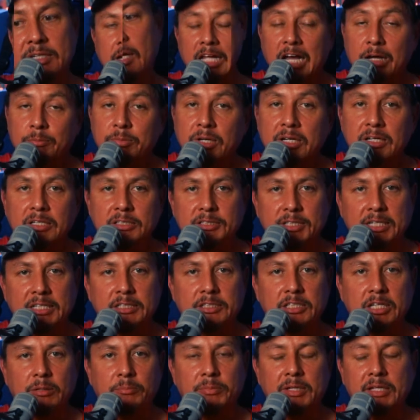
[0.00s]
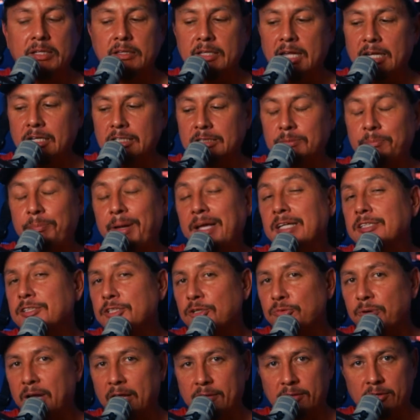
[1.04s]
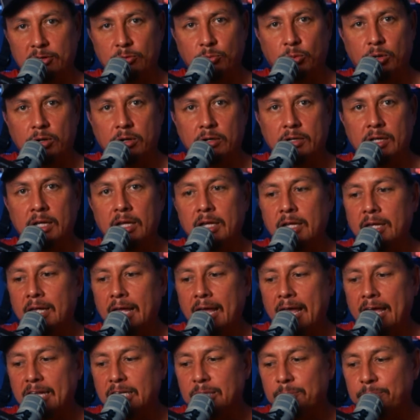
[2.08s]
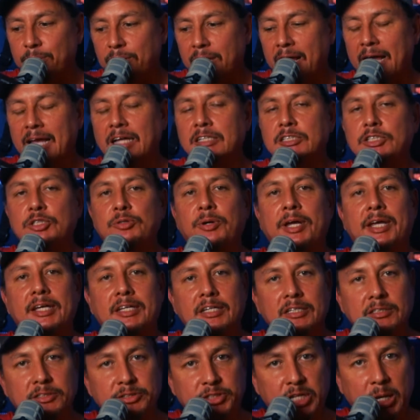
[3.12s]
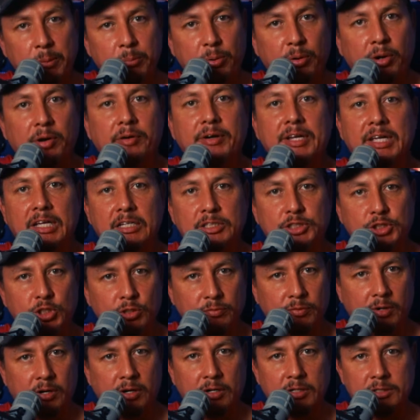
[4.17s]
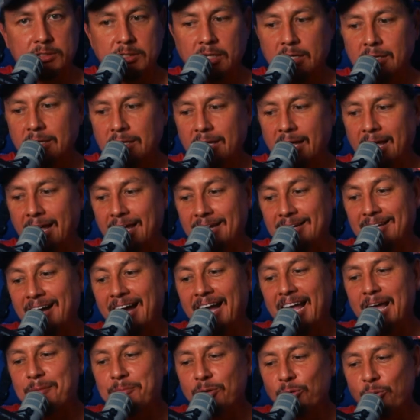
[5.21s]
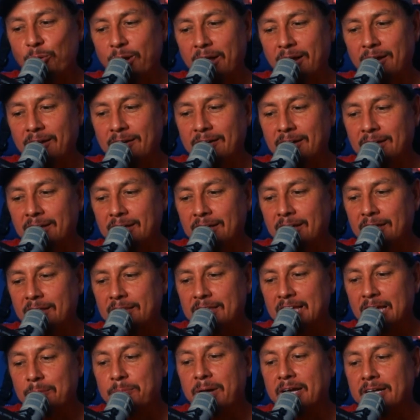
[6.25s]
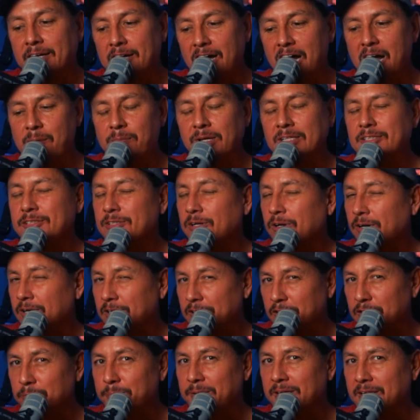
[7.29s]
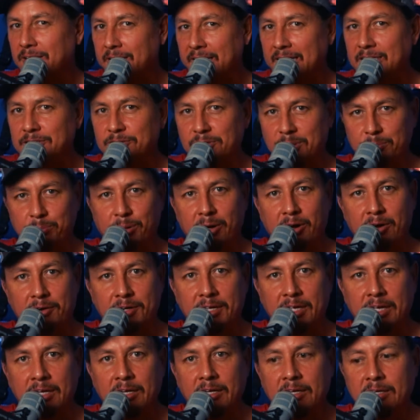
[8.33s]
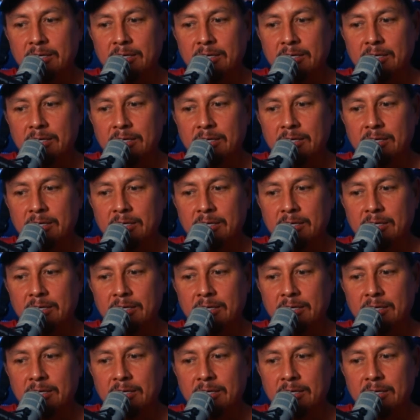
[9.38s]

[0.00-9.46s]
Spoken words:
Now, I'm going to say something that is based around their work and apply it to a contemporary issue of ours, and I am aware that my comments are a little bit late to the party,